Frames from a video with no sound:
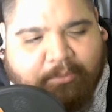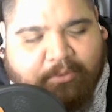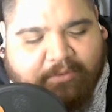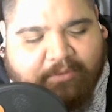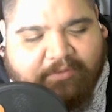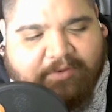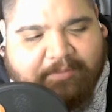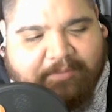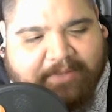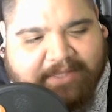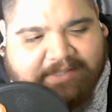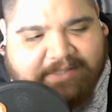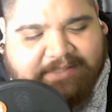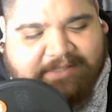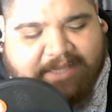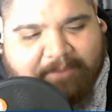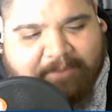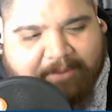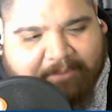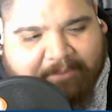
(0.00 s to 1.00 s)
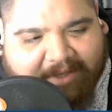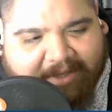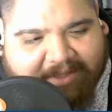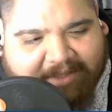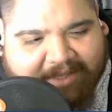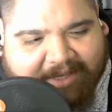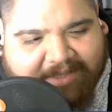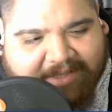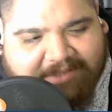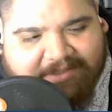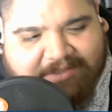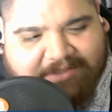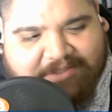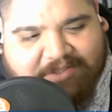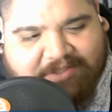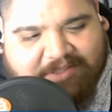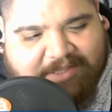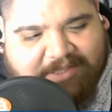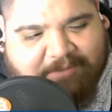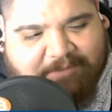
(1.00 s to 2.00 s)
them inside my podcast
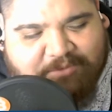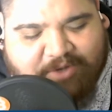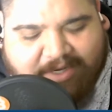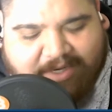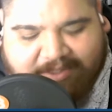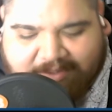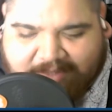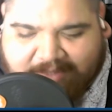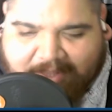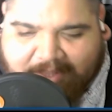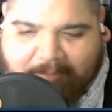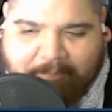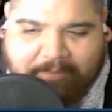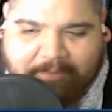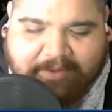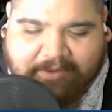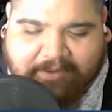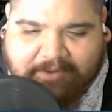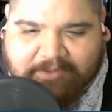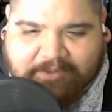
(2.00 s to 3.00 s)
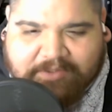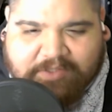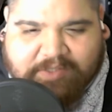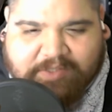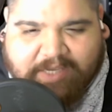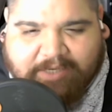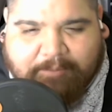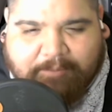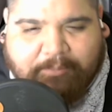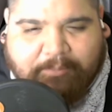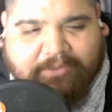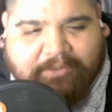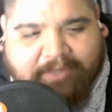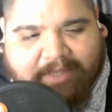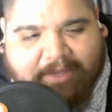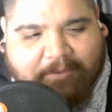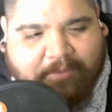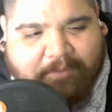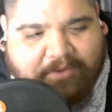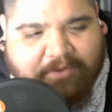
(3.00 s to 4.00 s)
just because I'm trying to like just kind of
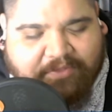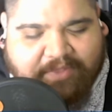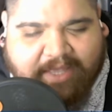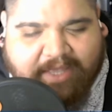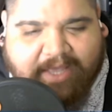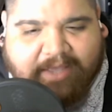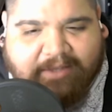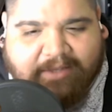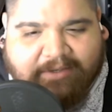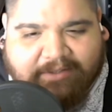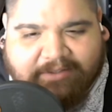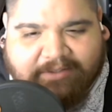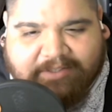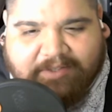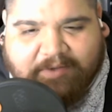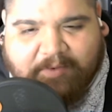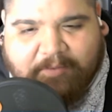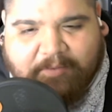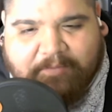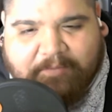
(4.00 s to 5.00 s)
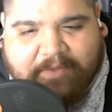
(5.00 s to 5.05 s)
play with that, you know.